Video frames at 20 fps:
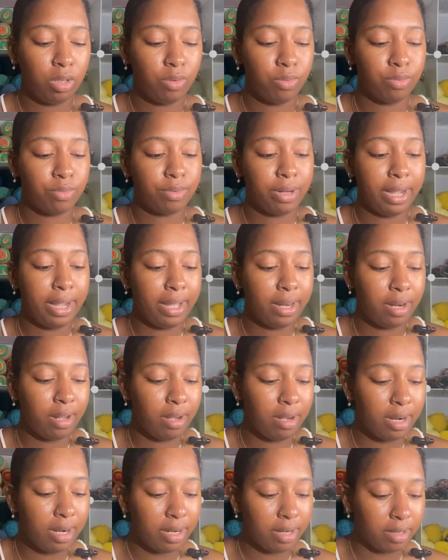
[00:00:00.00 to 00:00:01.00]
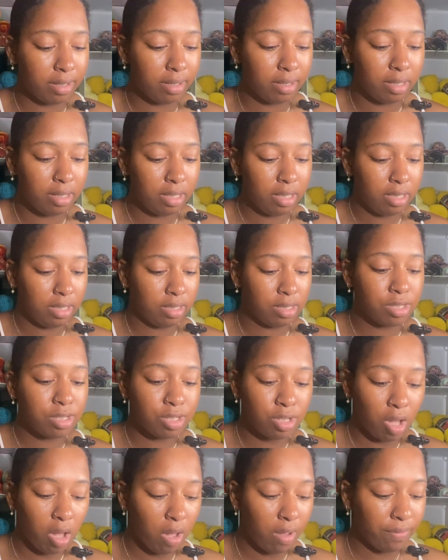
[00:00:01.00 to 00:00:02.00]
red heart,
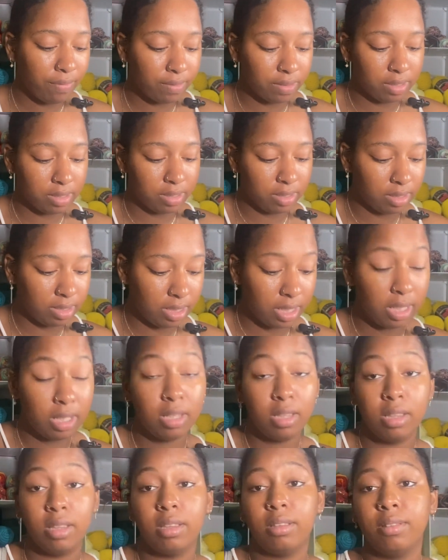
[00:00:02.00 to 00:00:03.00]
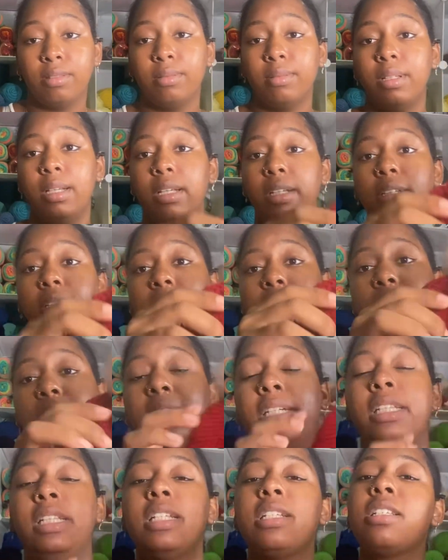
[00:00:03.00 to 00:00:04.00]
soft still,
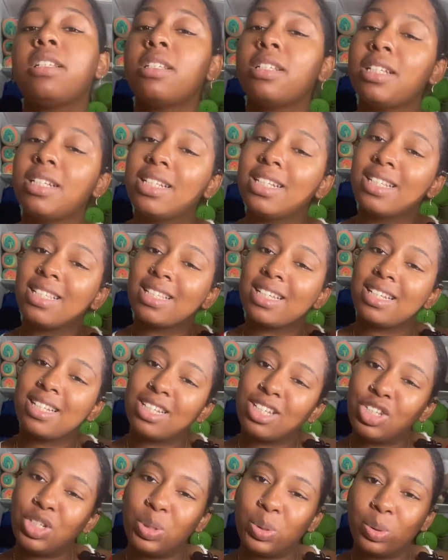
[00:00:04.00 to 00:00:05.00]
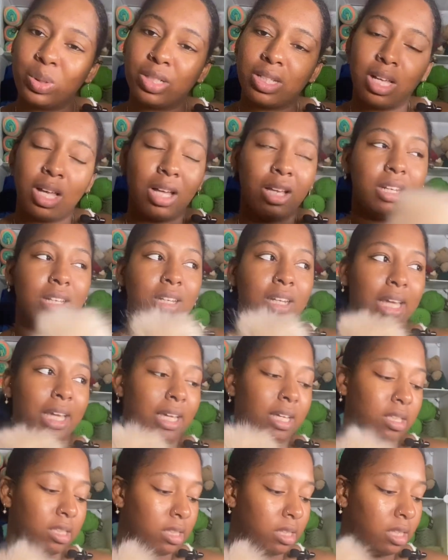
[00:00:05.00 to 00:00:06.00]
and this is a discontinued color,
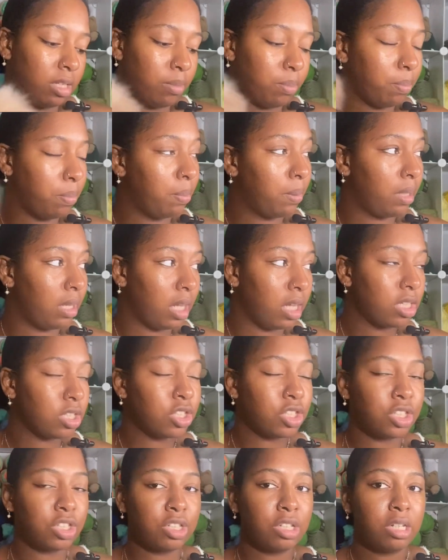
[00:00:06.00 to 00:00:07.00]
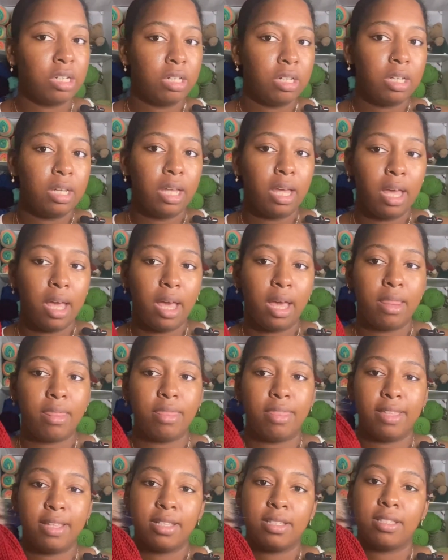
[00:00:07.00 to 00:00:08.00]
like the blush
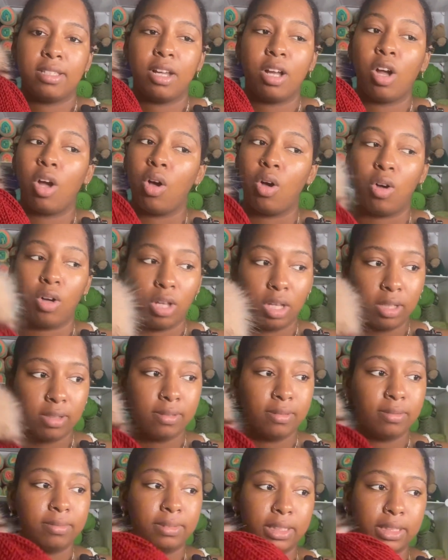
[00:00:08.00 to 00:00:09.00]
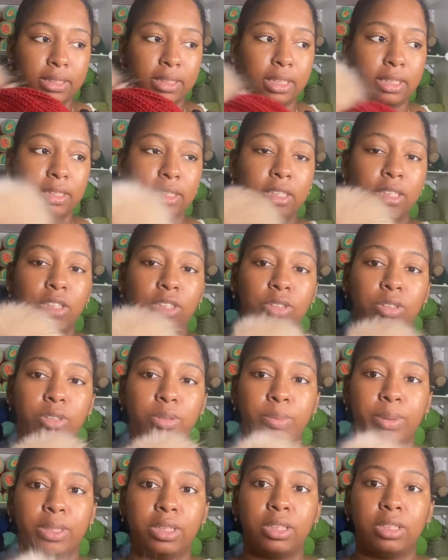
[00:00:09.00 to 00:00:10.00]
and this, they're all discontinued,
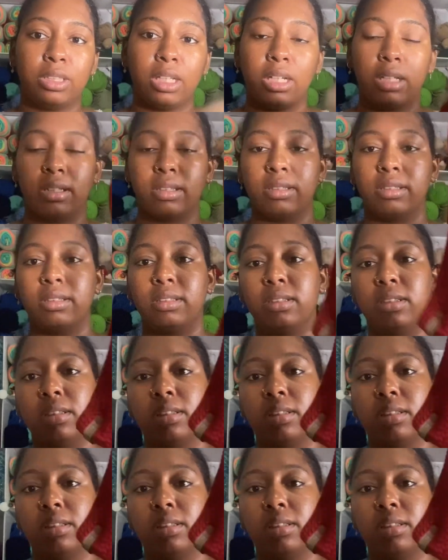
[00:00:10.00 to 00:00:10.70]
which sucks.